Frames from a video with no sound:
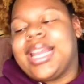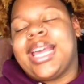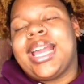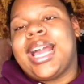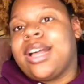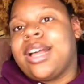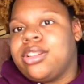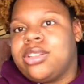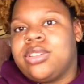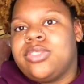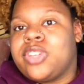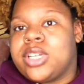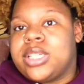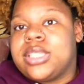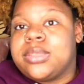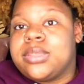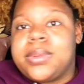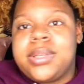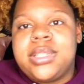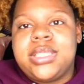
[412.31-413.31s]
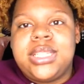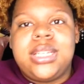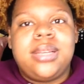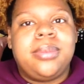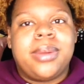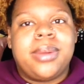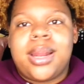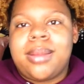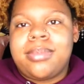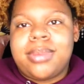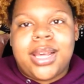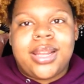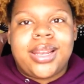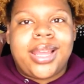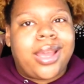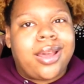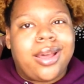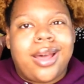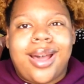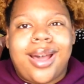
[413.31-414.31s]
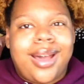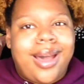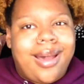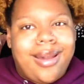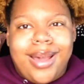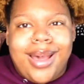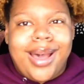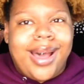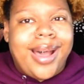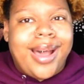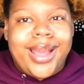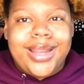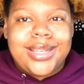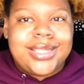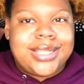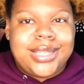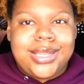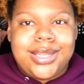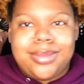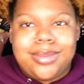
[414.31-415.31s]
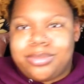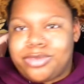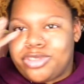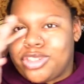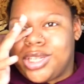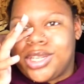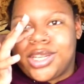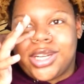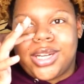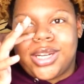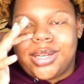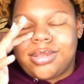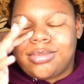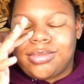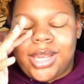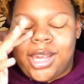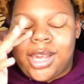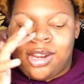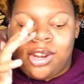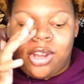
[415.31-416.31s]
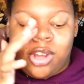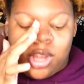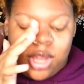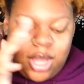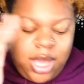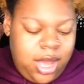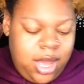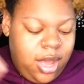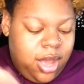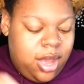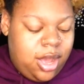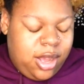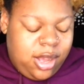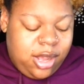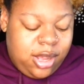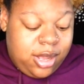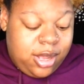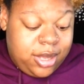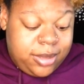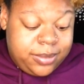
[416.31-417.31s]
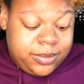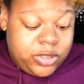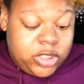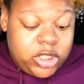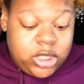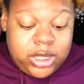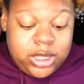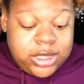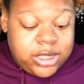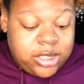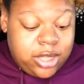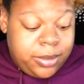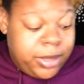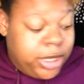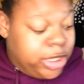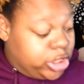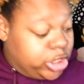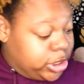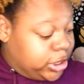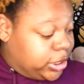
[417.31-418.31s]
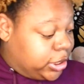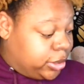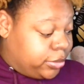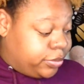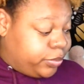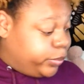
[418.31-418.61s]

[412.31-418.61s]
Like, I'll drink sweet tea, but I'm not like a hot tea drinker at all. So this one is interesting.